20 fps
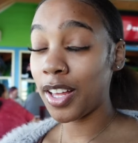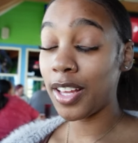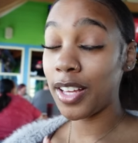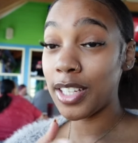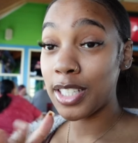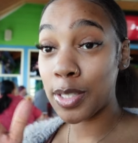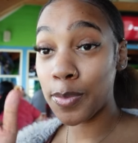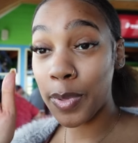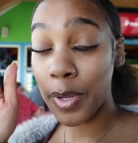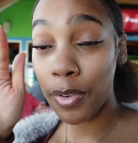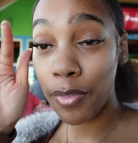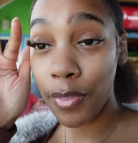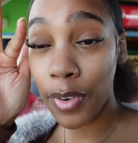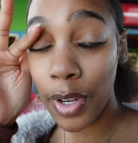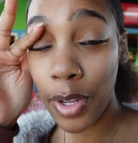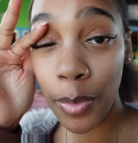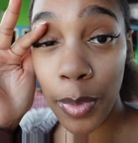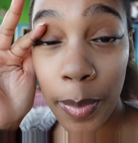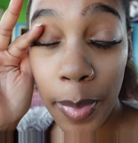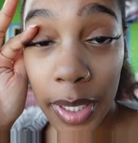It's been
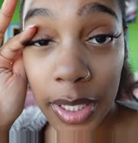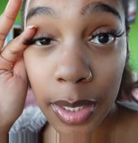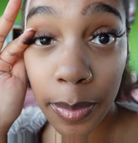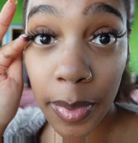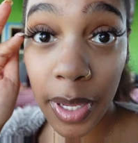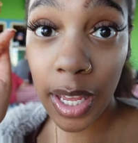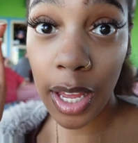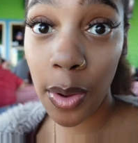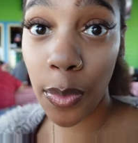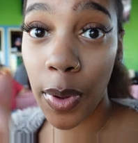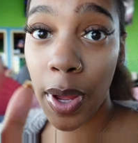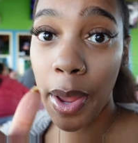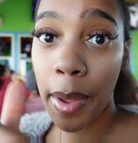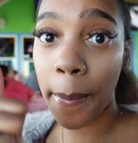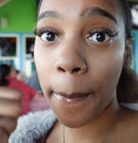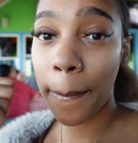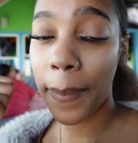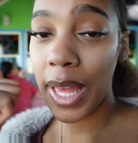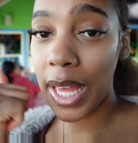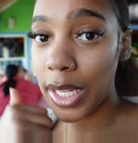real. We about to make our way
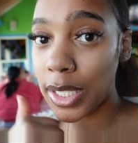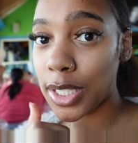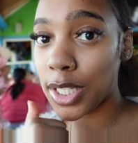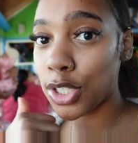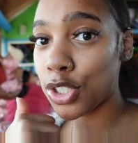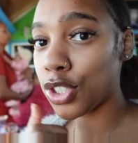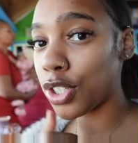back to